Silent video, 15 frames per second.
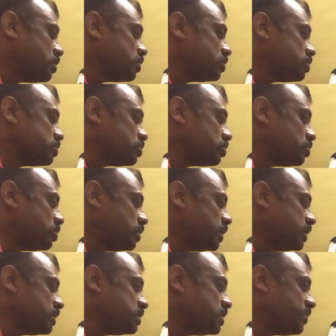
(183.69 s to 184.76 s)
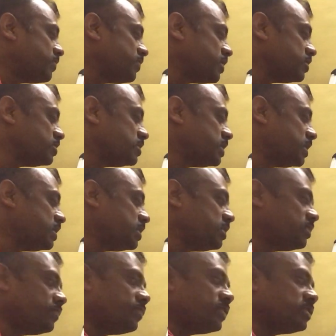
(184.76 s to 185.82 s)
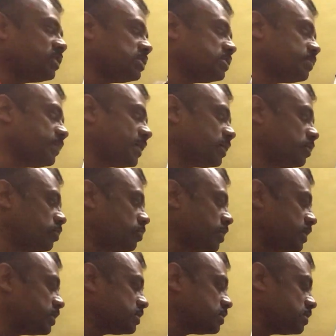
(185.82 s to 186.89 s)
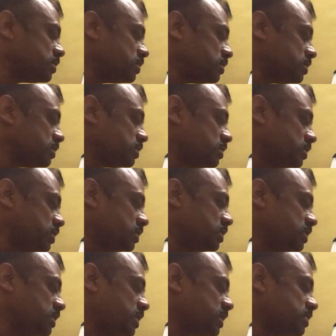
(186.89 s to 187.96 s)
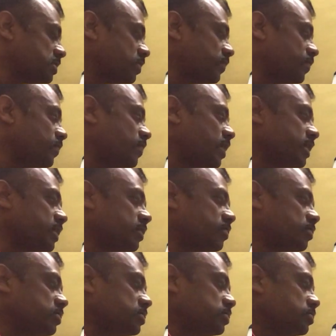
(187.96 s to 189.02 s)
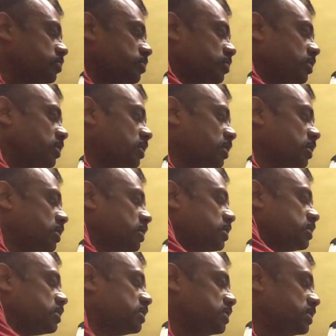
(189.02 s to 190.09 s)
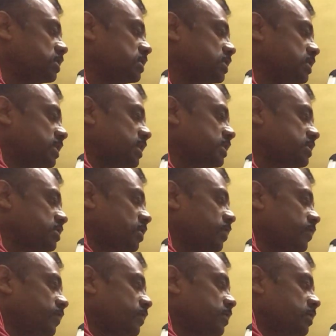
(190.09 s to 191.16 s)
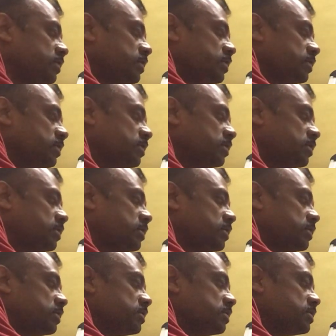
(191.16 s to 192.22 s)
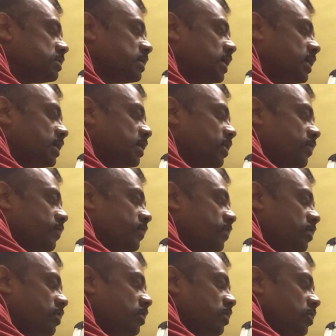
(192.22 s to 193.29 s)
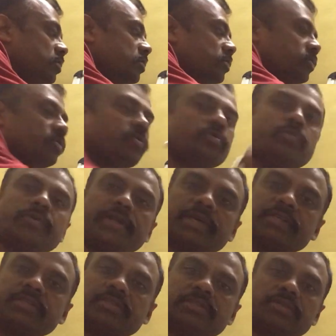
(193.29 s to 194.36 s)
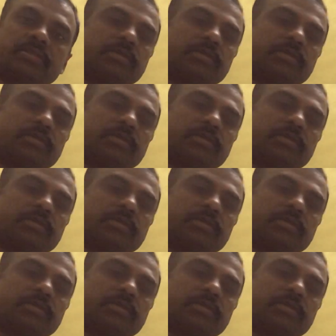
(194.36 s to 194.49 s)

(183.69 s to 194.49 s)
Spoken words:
So let us differentiate it with respect to x. T dx of y equals to d dx of sine of root x.